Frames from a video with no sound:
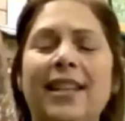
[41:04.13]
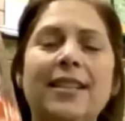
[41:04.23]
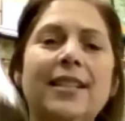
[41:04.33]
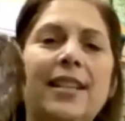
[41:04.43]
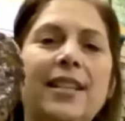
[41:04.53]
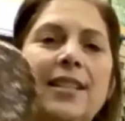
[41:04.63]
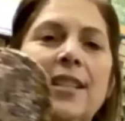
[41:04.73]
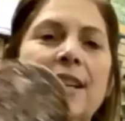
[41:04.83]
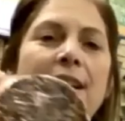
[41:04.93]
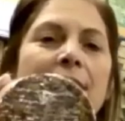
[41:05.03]
this is
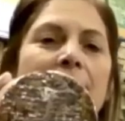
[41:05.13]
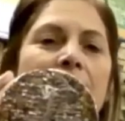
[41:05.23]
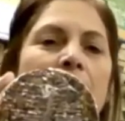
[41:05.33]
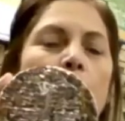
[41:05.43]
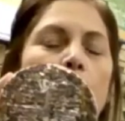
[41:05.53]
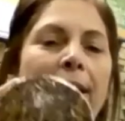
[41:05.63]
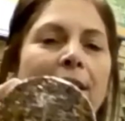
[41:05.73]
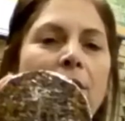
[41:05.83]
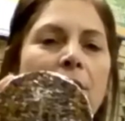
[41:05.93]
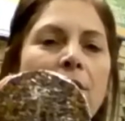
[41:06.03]
the
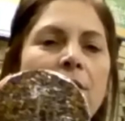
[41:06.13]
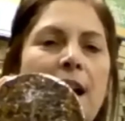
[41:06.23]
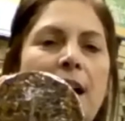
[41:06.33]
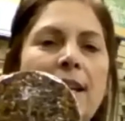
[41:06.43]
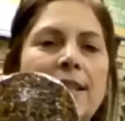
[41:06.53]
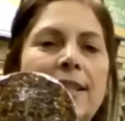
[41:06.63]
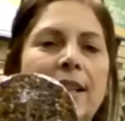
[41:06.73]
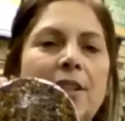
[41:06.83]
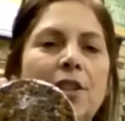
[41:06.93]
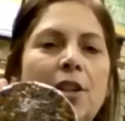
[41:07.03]
regular size
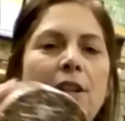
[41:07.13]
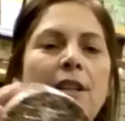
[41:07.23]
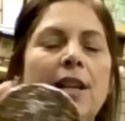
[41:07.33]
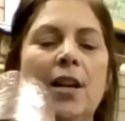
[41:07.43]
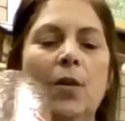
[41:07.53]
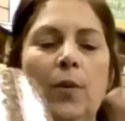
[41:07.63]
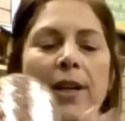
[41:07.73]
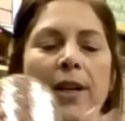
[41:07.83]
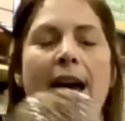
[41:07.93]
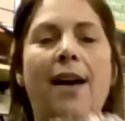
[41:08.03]
cylinder.
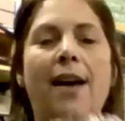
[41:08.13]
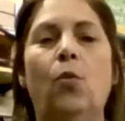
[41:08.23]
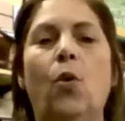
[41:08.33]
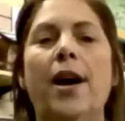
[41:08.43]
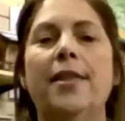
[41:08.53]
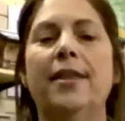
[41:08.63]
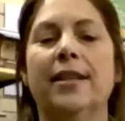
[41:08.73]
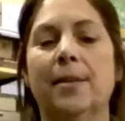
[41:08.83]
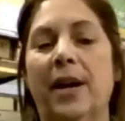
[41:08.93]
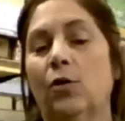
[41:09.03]
We have one
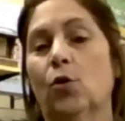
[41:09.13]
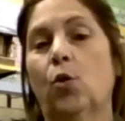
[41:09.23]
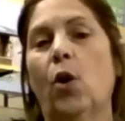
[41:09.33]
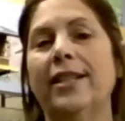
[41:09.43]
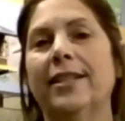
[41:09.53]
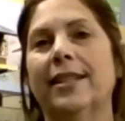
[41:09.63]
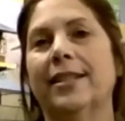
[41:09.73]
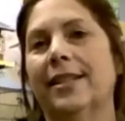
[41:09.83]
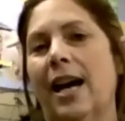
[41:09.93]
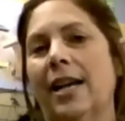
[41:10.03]
that's about twice the
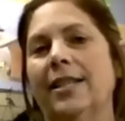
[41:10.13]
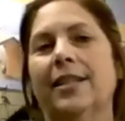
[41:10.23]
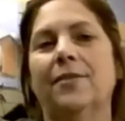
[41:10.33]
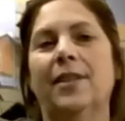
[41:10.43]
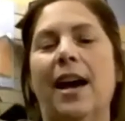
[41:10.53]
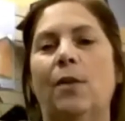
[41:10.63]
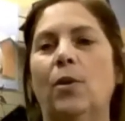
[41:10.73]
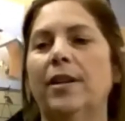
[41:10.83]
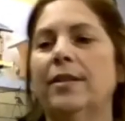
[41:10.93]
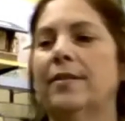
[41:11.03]
size of that
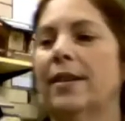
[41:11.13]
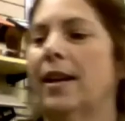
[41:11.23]
one.